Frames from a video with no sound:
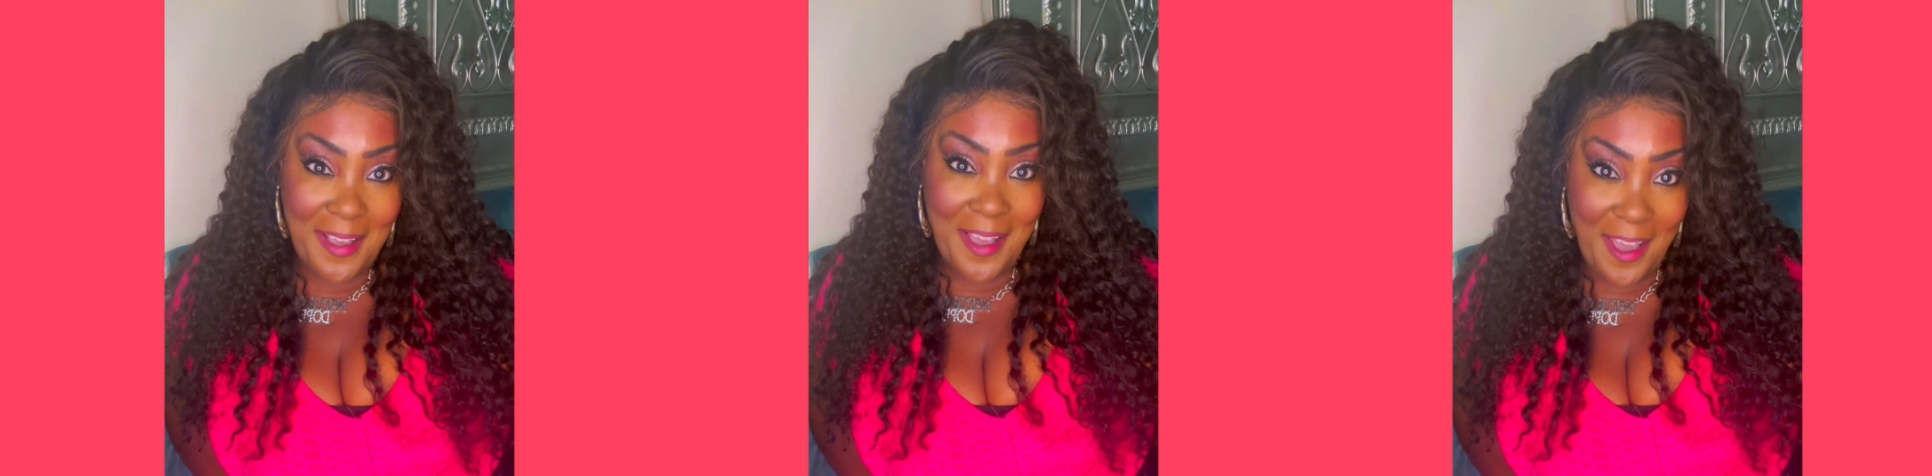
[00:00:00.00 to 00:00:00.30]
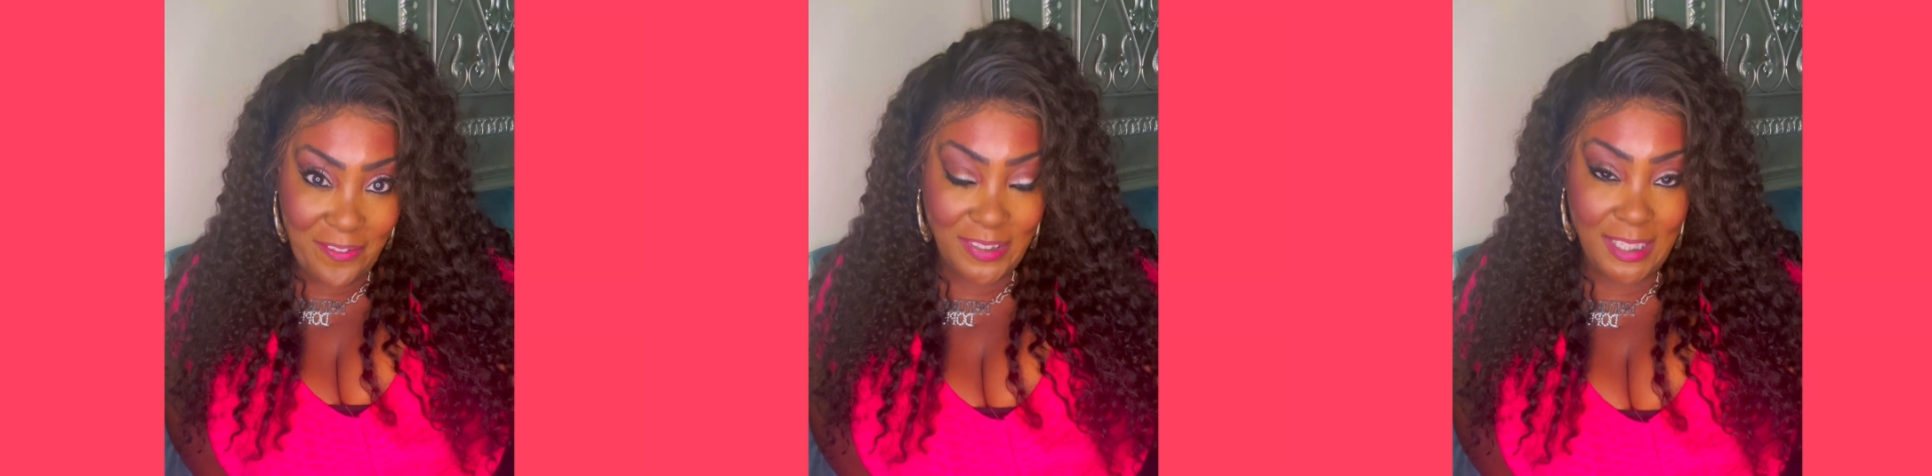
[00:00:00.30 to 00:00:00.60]

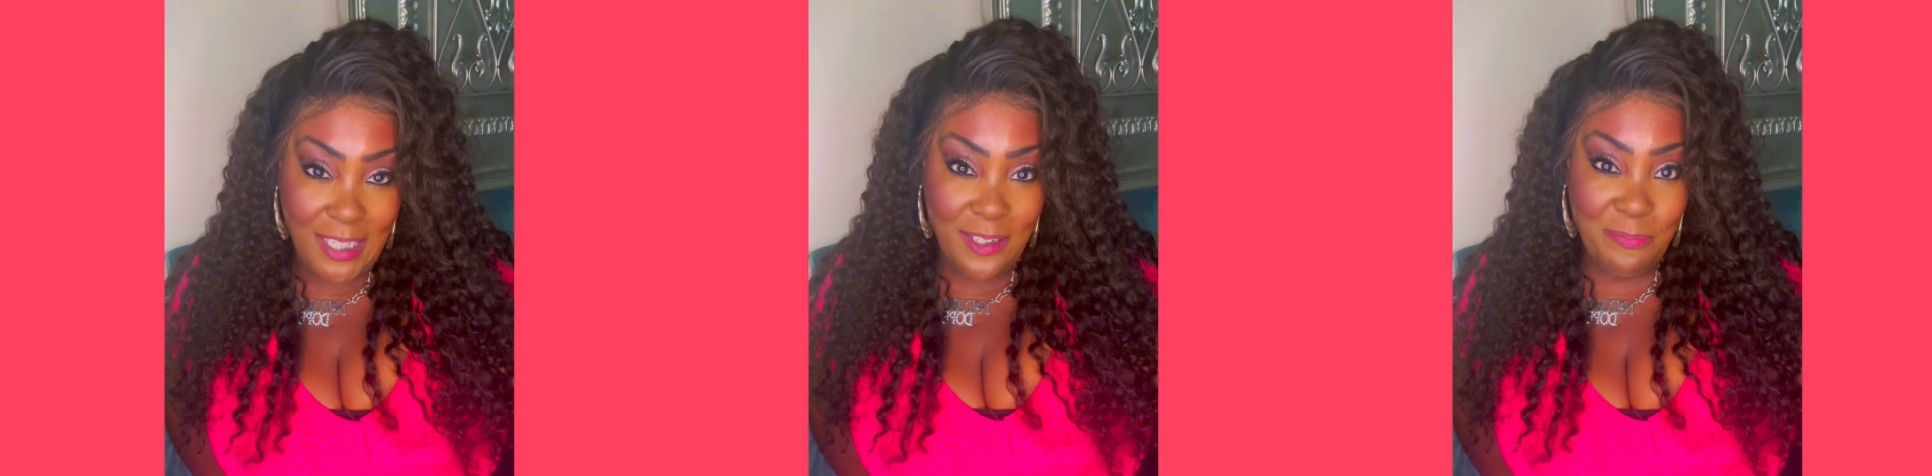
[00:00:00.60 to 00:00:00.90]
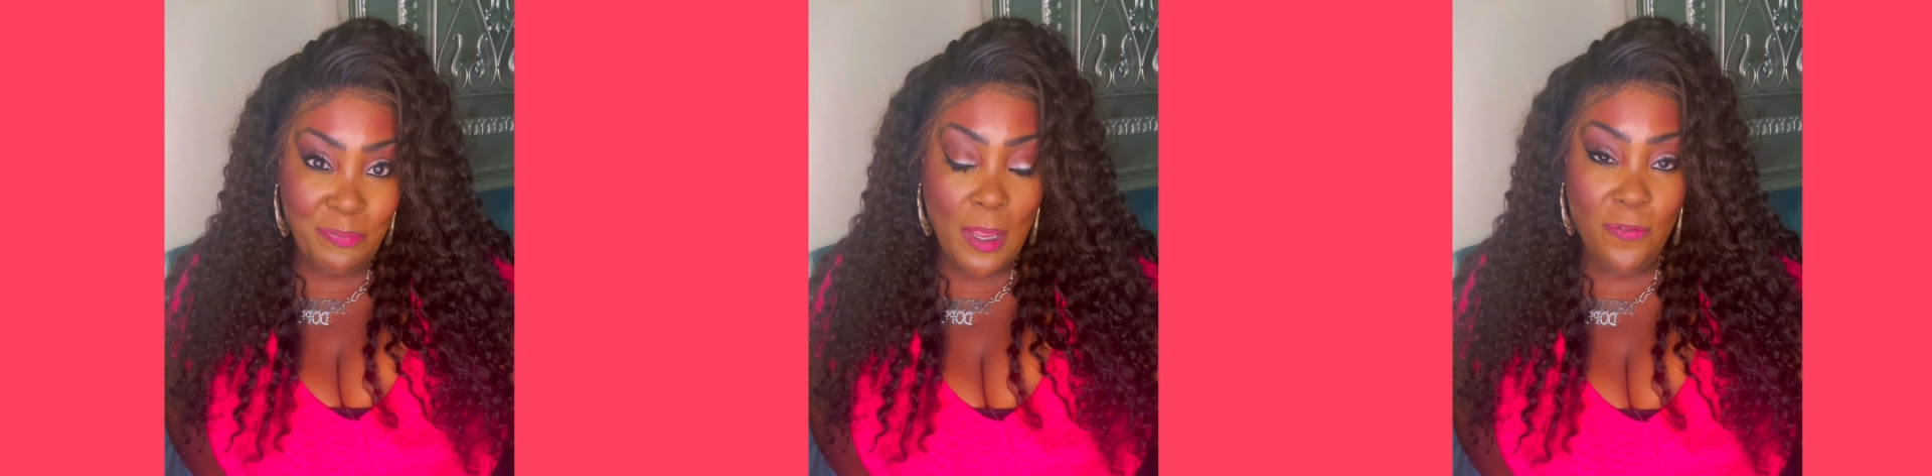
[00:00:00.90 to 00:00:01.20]
heavily
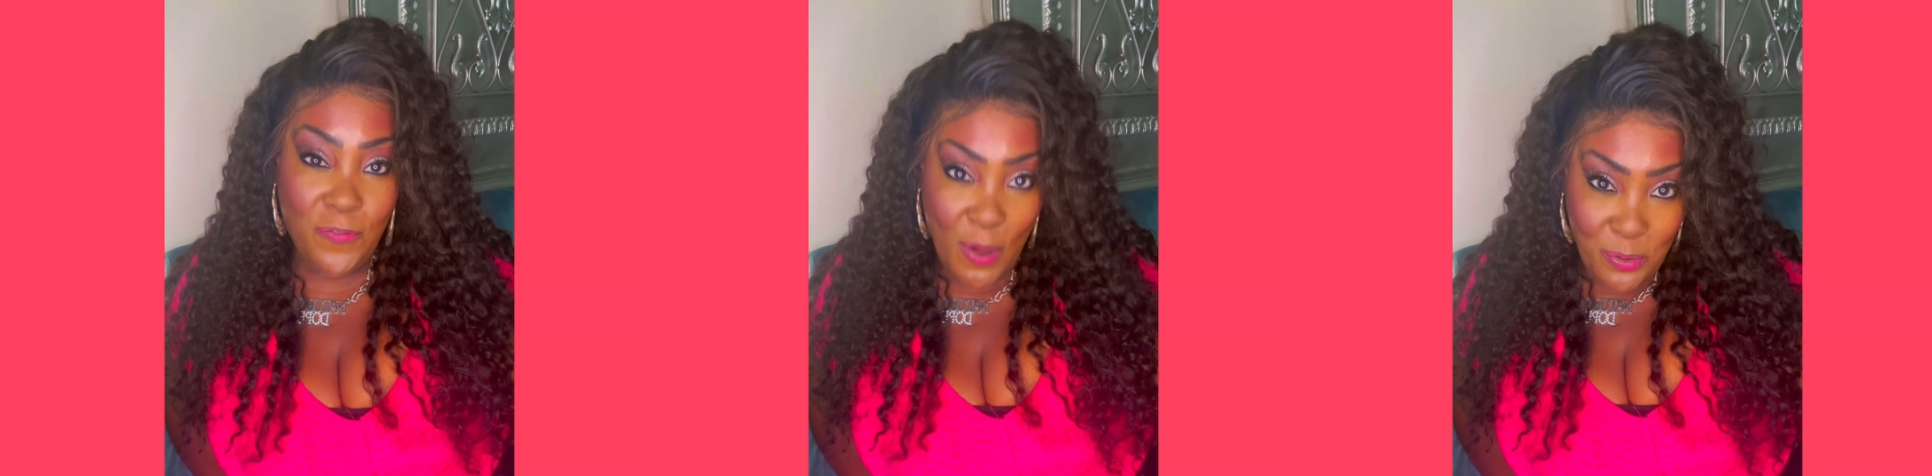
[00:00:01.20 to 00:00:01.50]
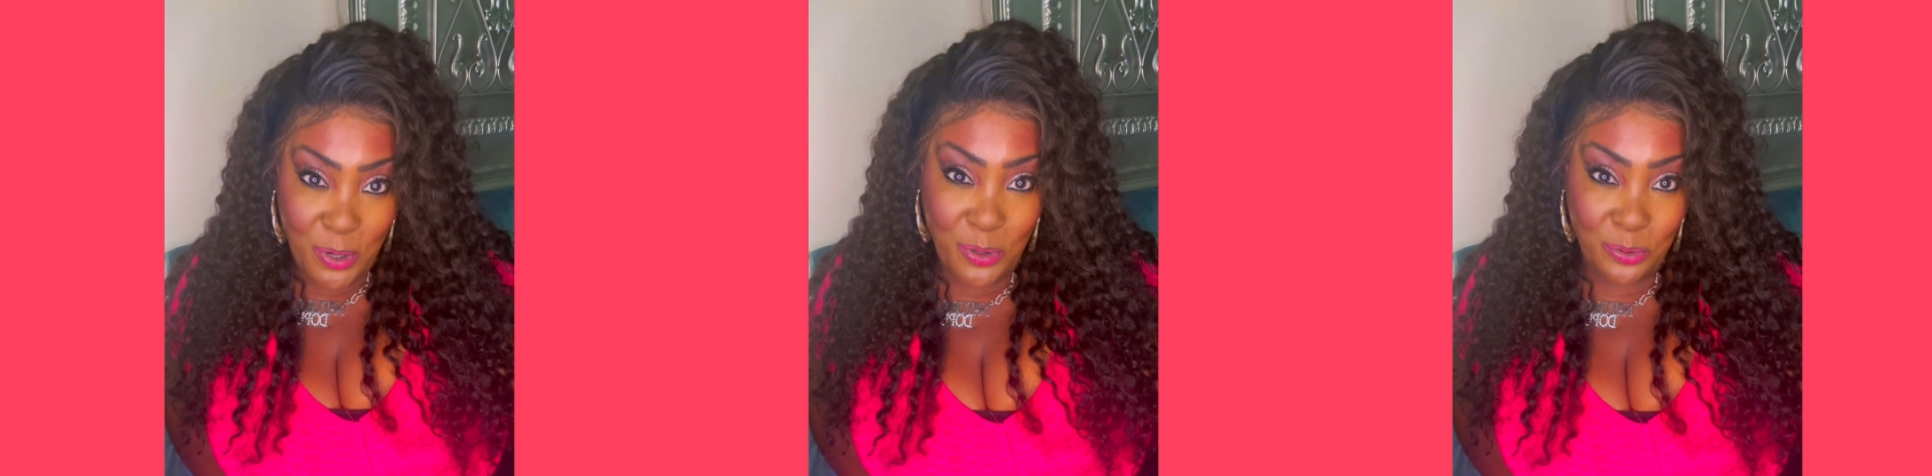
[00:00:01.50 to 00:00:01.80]

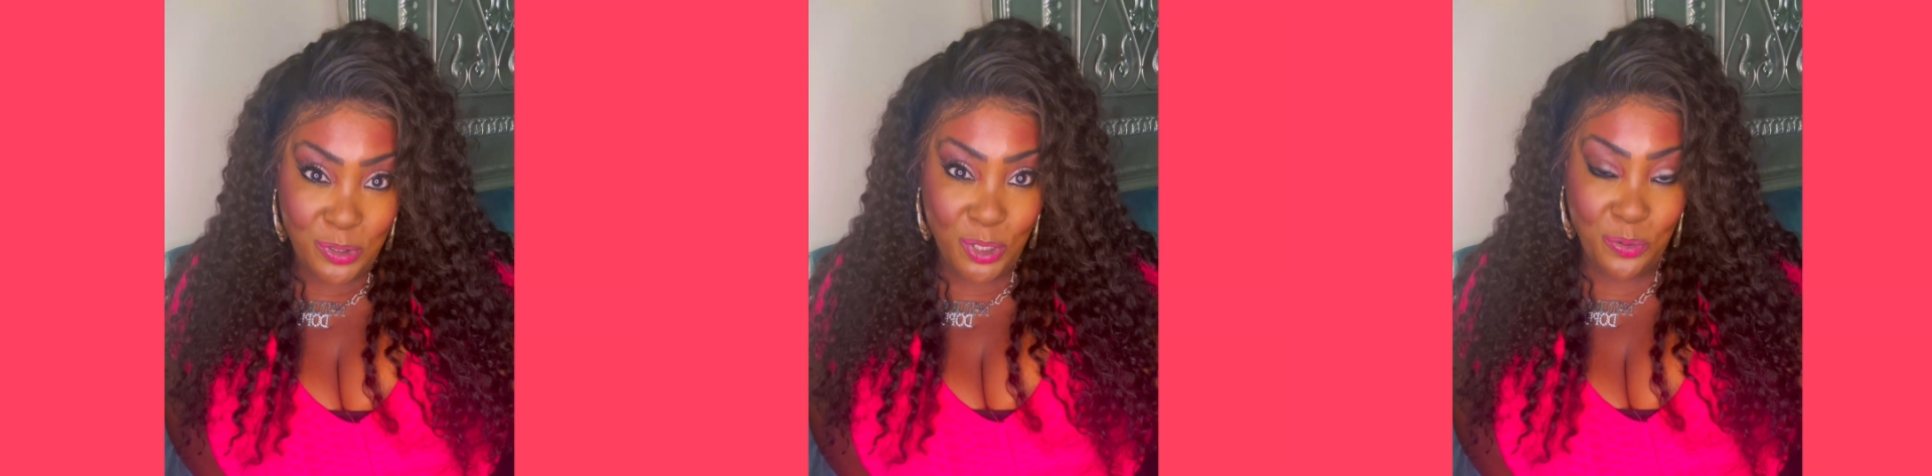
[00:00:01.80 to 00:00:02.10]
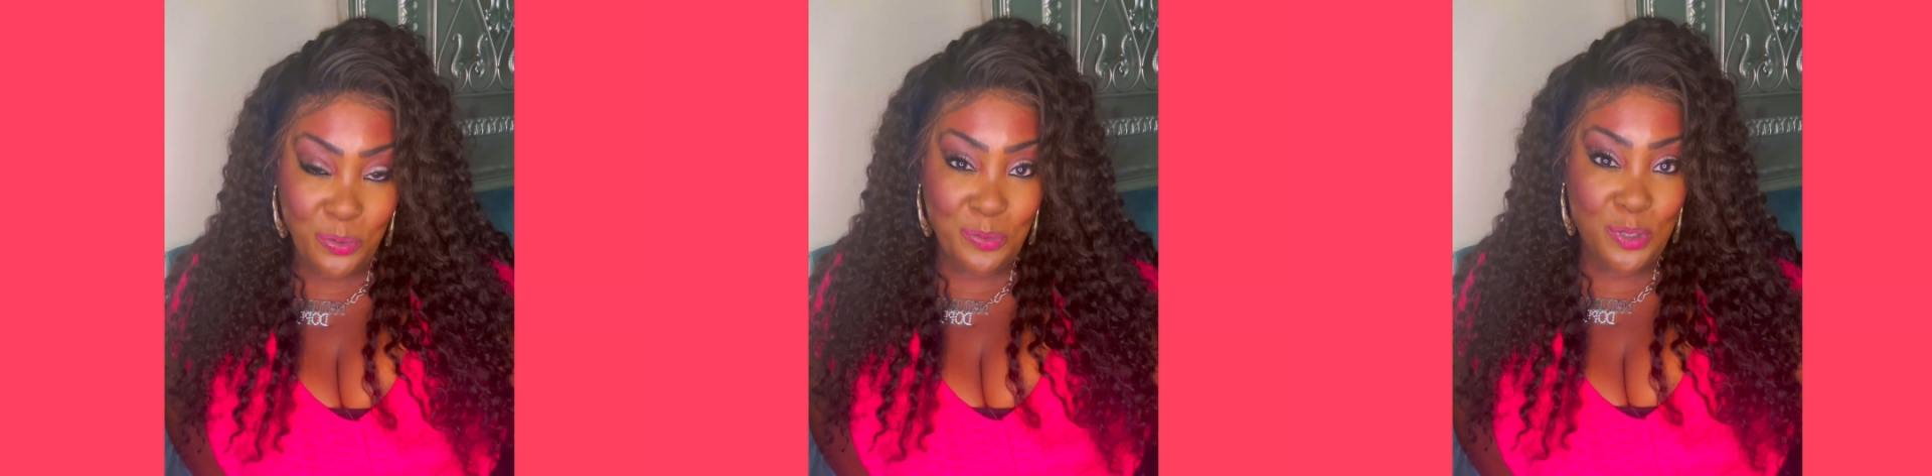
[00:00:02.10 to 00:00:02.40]

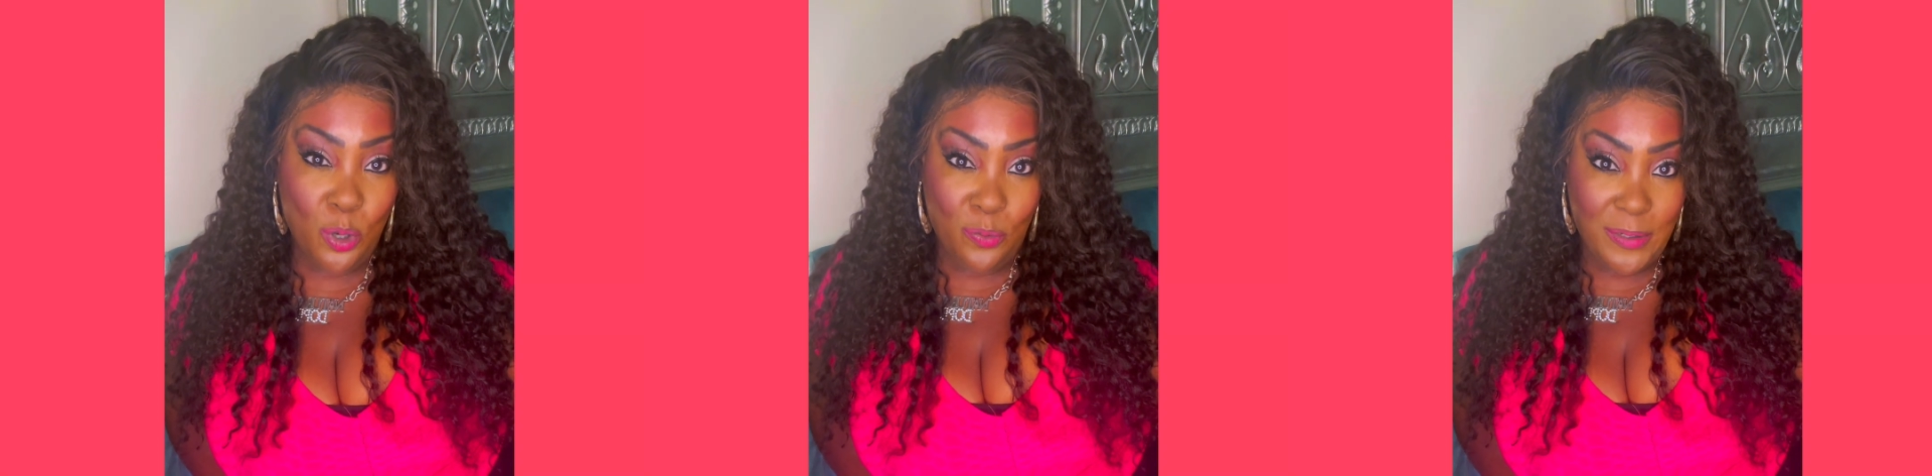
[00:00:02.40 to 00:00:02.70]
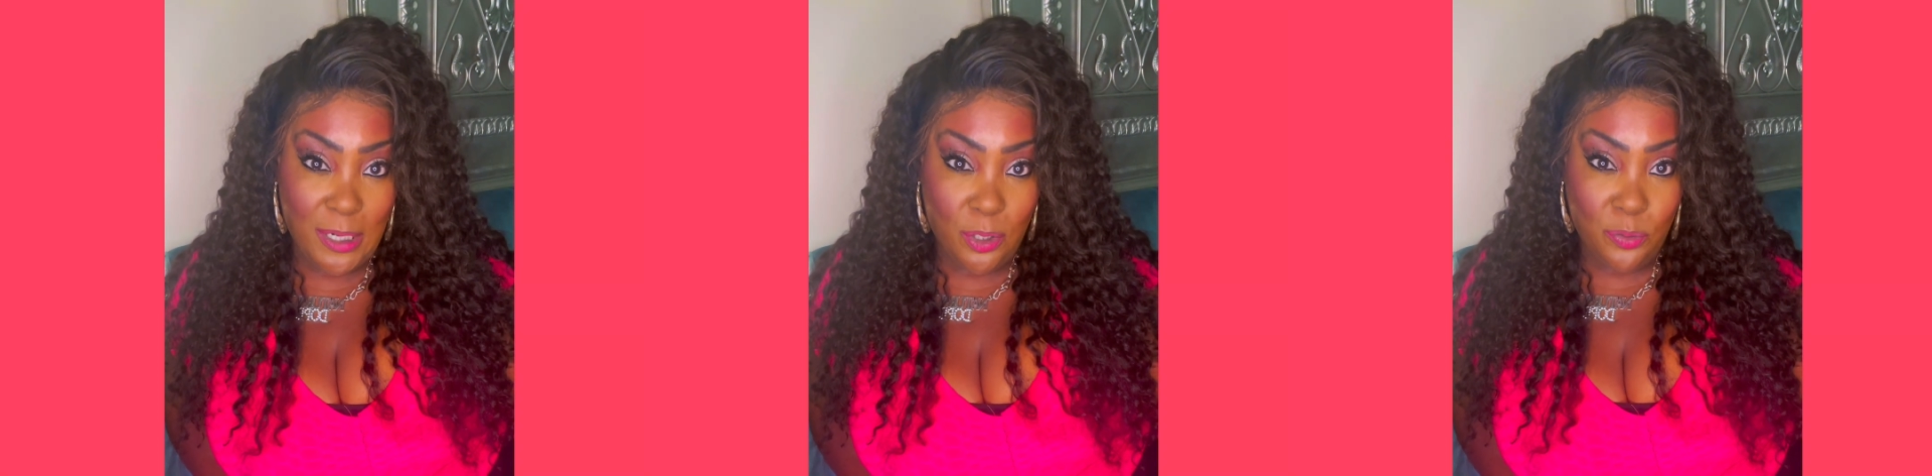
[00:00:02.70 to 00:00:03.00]
photo-tuned over
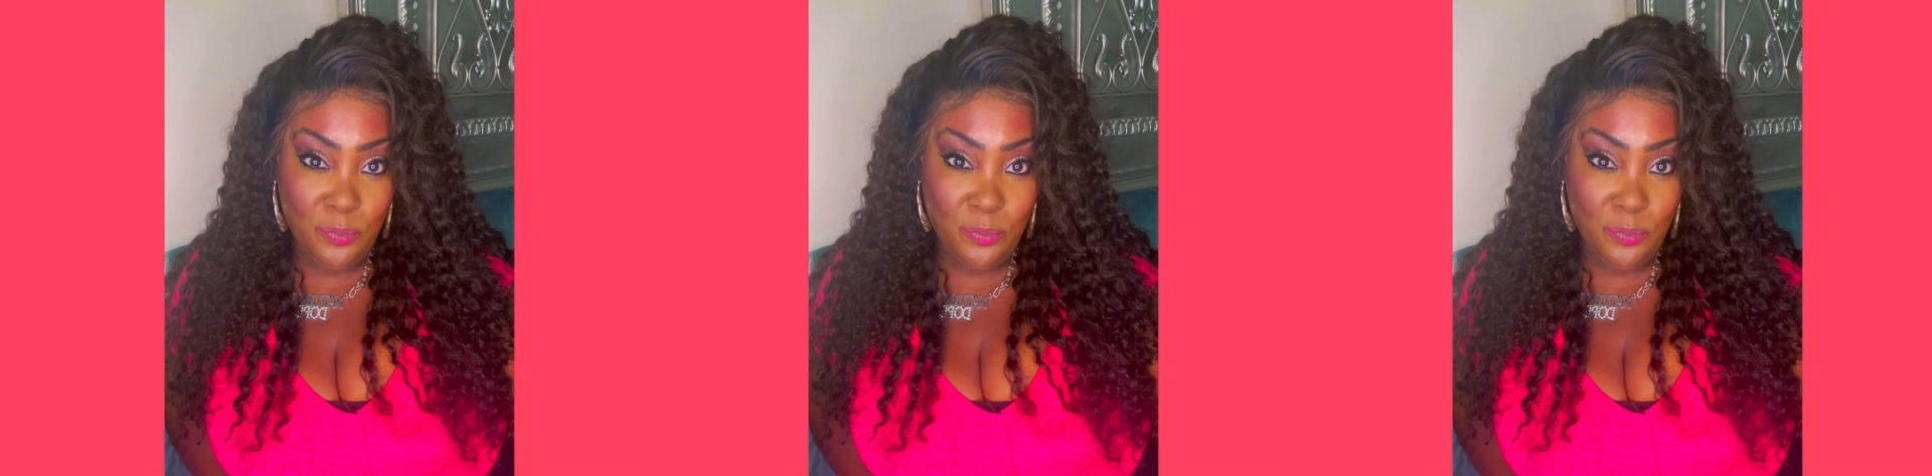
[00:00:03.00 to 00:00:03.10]
there.